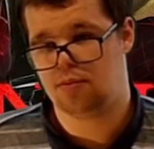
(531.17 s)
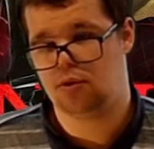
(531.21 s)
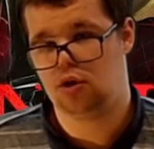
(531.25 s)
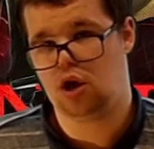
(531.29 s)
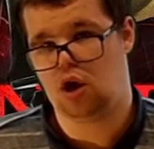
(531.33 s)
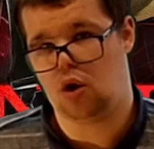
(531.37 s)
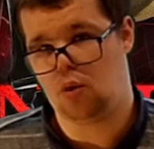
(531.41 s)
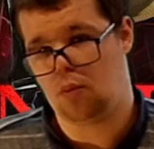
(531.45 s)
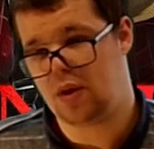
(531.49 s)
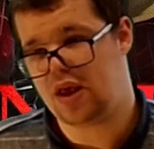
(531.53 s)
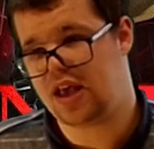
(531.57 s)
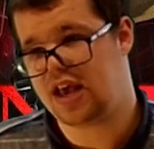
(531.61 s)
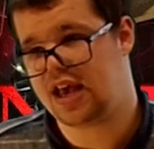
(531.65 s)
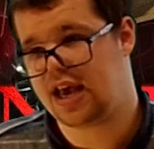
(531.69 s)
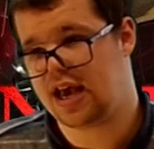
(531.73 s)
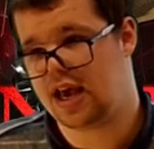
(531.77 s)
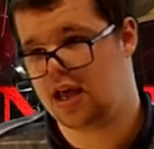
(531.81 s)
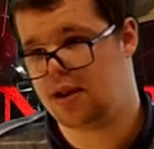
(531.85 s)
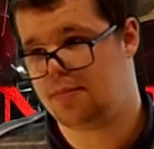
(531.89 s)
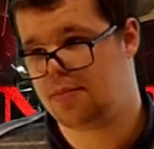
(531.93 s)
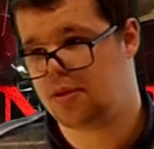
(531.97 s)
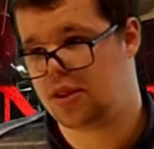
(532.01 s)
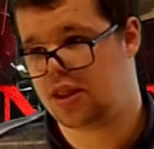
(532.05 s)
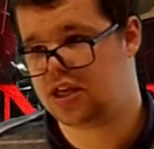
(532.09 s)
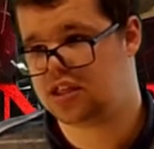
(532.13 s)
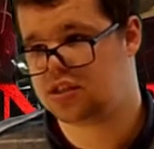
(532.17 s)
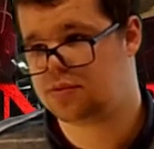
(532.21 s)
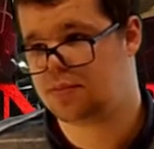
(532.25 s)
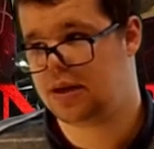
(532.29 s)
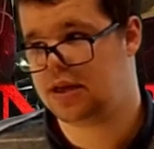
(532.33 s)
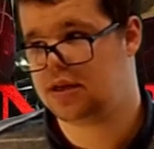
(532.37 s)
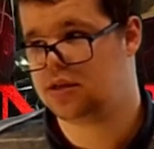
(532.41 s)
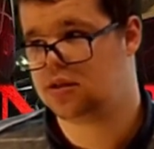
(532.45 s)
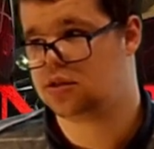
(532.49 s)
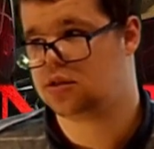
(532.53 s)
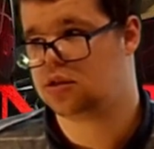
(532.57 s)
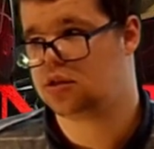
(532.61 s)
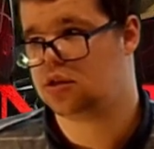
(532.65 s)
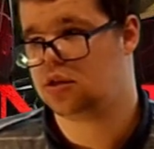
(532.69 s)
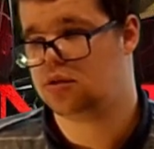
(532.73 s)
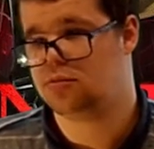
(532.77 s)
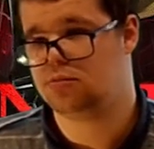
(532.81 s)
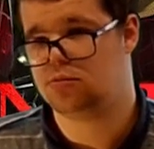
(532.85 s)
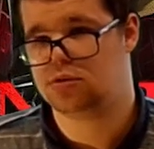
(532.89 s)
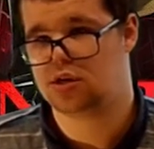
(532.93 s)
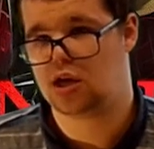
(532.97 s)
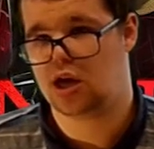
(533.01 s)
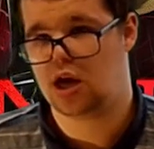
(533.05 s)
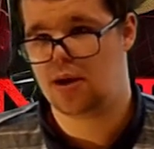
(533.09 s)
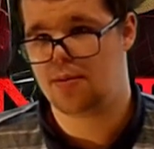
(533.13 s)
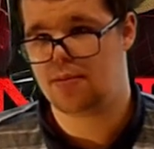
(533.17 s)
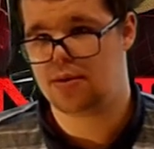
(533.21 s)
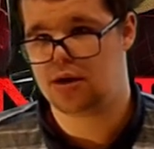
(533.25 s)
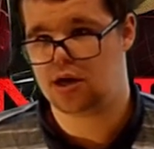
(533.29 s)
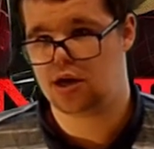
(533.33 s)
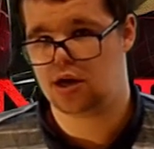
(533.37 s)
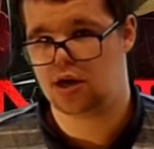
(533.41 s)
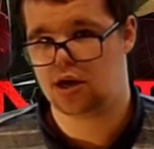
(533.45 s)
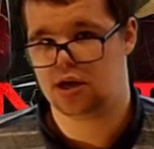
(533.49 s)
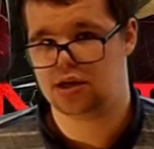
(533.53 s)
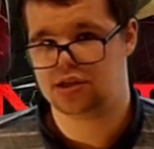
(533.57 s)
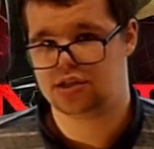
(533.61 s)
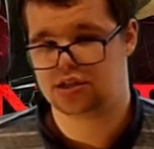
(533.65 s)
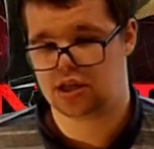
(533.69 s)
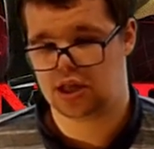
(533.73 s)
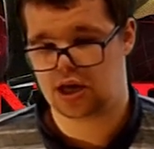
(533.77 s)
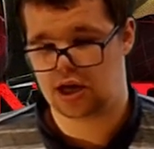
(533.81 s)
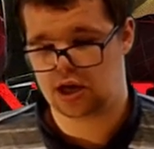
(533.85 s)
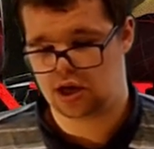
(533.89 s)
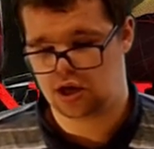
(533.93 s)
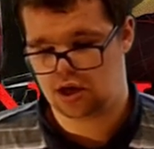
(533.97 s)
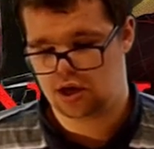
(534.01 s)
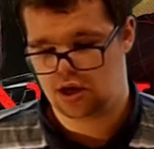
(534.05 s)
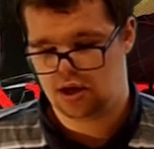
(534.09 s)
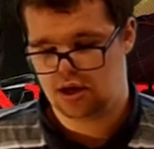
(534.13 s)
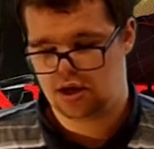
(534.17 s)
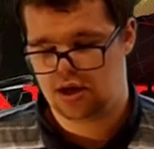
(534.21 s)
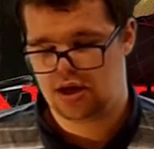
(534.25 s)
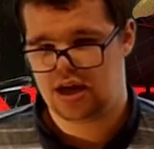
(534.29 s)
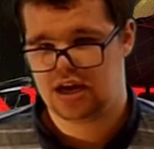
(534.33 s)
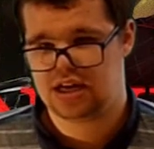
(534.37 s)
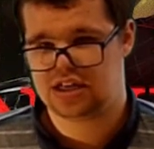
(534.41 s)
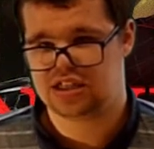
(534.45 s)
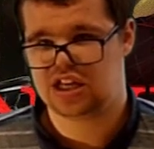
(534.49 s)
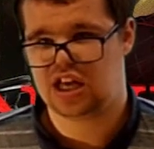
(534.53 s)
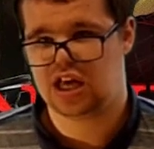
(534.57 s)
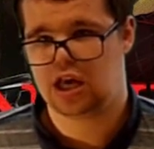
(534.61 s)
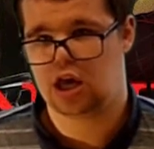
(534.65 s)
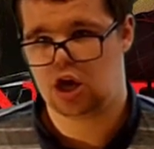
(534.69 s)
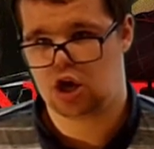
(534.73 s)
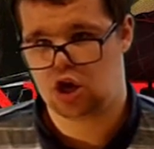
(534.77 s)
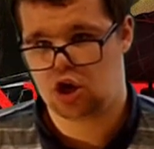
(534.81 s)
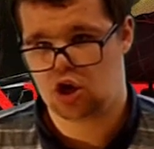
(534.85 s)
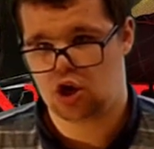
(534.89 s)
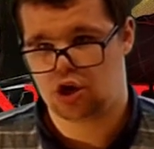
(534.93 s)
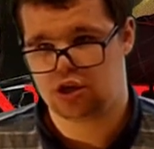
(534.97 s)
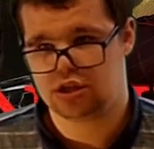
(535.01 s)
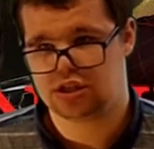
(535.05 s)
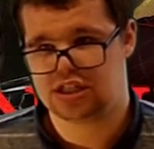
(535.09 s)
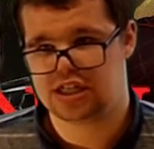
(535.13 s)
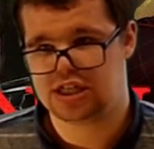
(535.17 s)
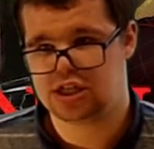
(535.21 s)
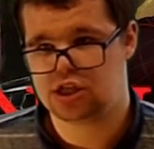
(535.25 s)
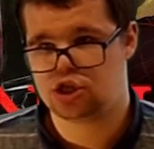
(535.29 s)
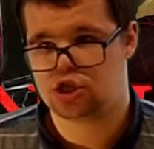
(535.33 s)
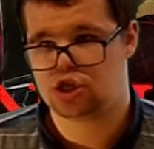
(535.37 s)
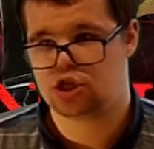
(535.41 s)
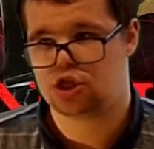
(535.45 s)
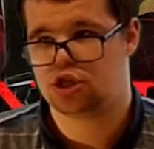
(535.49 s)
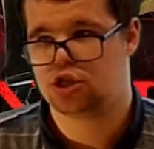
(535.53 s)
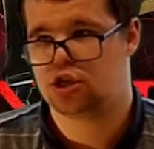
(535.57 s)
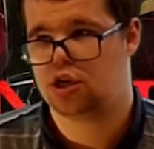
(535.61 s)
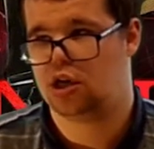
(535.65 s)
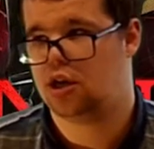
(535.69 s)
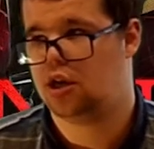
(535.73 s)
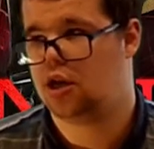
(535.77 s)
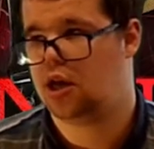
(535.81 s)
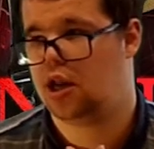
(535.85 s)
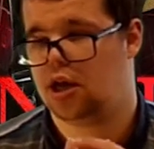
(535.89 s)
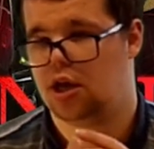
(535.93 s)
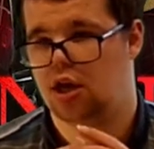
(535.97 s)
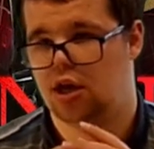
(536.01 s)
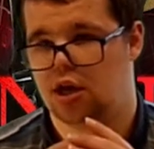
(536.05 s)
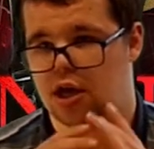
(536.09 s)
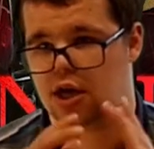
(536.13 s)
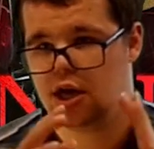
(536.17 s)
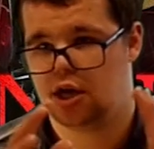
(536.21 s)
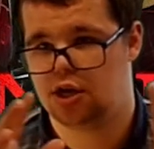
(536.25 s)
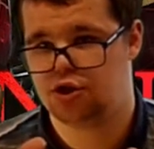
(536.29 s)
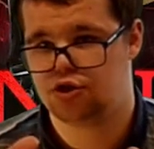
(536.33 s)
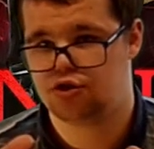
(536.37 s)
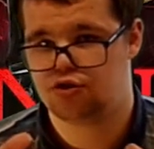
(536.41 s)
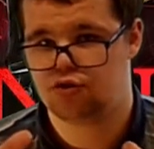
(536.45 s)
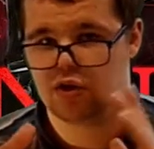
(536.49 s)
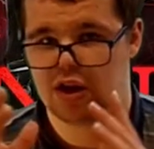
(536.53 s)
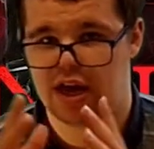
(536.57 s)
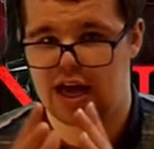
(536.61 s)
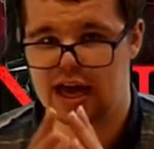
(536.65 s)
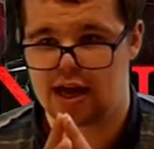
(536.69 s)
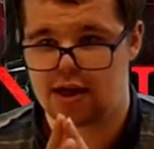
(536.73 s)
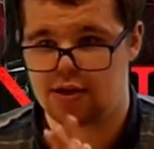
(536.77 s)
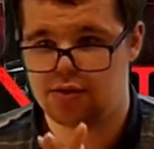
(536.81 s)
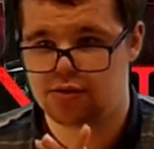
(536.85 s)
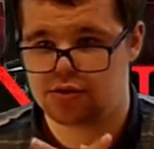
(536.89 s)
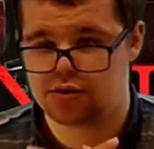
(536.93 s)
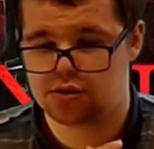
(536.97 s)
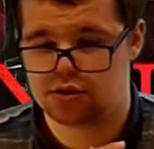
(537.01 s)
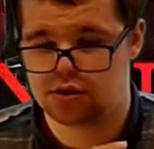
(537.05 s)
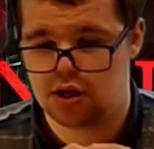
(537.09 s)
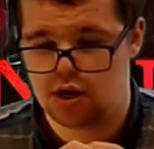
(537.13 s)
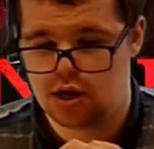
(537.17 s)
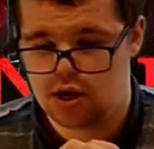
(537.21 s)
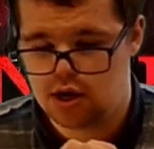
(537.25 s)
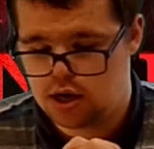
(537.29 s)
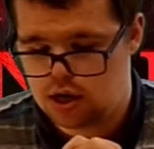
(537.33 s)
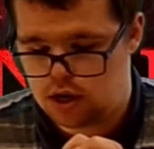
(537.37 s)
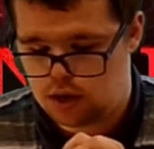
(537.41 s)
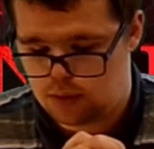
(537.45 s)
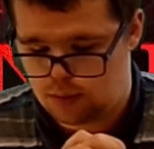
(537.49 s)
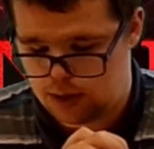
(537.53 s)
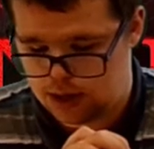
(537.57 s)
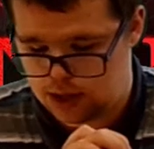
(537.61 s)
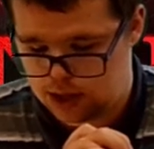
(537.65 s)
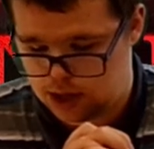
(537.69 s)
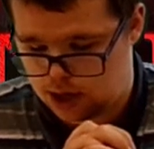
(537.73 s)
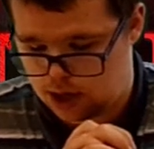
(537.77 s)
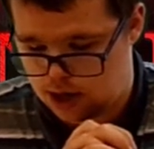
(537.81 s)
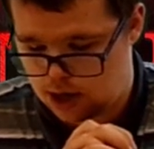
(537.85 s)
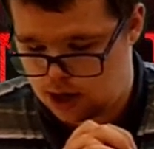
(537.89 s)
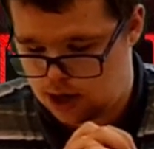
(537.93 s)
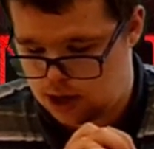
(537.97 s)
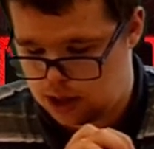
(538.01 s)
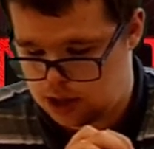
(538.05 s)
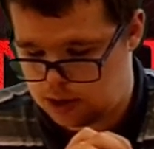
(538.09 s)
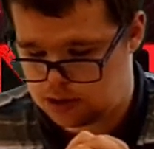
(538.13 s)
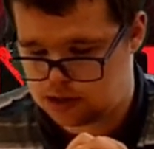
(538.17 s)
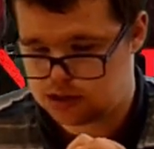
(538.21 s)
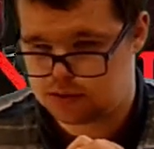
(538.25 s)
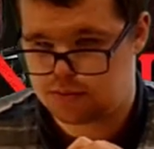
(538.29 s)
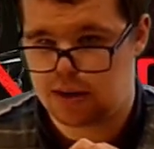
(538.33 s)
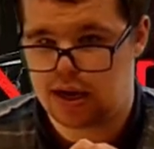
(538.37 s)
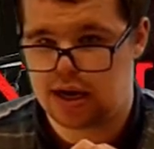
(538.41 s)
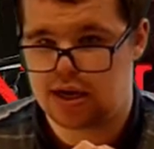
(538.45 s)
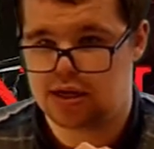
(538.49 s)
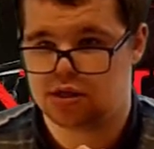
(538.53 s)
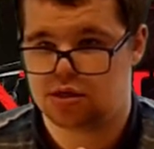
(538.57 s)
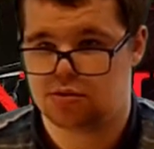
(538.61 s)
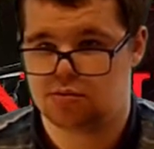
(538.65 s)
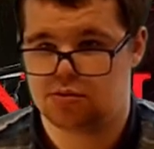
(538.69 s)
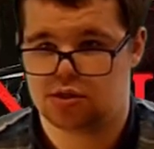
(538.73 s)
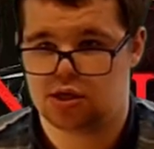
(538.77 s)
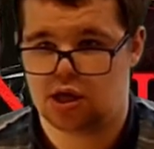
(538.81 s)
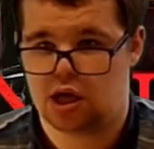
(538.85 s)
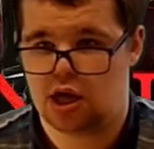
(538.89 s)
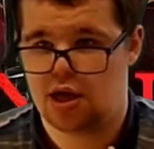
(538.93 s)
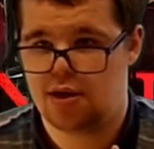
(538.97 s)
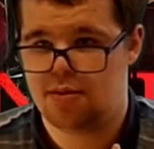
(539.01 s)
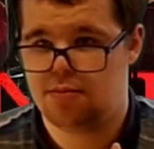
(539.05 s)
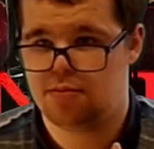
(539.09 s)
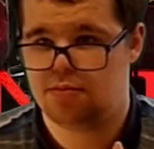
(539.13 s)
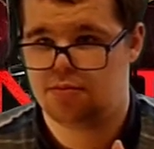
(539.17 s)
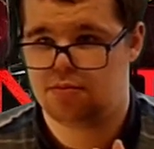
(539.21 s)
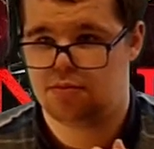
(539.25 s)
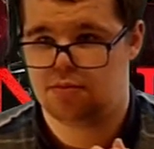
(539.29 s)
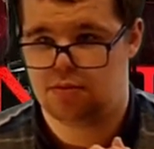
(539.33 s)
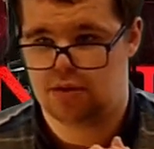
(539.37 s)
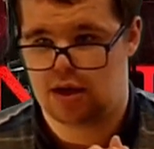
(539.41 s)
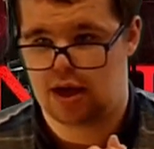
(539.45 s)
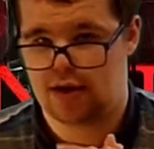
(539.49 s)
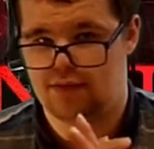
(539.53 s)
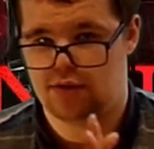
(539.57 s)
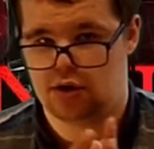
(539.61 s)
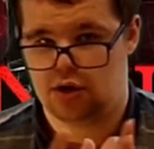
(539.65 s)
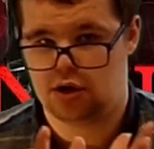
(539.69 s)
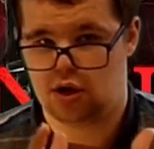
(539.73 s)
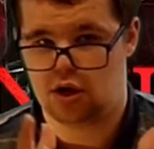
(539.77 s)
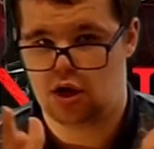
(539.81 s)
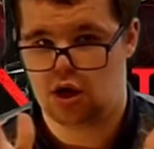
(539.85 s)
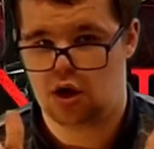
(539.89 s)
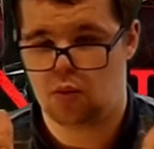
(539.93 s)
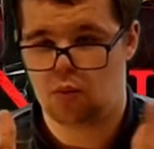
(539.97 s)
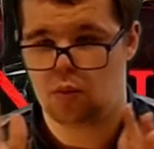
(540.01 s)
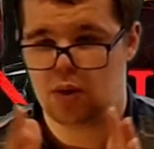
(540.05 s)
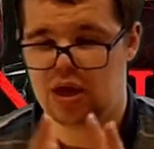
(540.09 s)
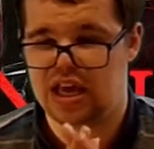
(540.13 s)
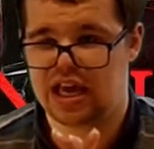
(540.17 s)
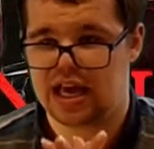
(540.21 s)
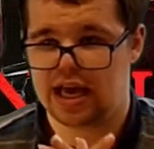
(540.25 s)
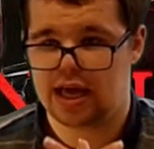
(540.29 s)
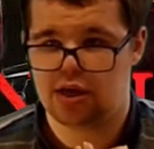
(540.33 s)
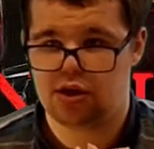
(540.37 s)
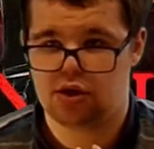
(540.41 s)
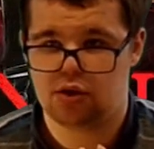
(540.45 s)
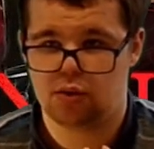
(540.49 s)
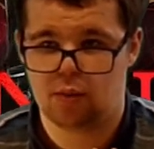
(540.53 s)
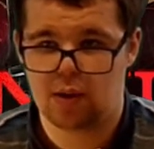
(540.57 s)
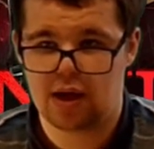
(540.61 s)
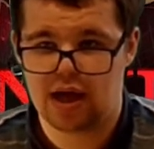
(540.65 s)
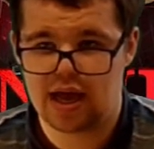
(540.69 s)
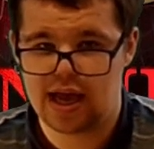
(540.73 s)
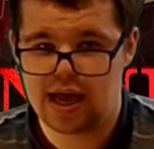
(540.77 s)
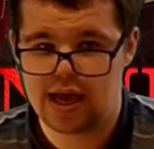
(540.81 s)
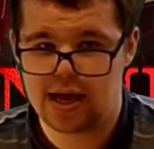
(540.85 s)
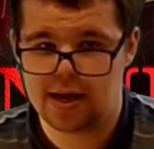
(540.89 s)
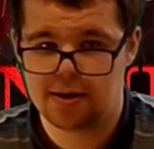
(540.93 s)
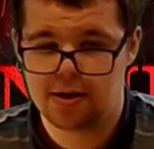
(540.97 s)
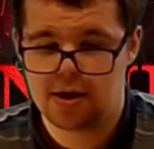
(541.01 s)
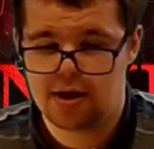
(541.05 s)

Well, not a weekend, but they spend some time in a nice it's like a cottage, like a country house, where they go and they're spending some time having a weekend away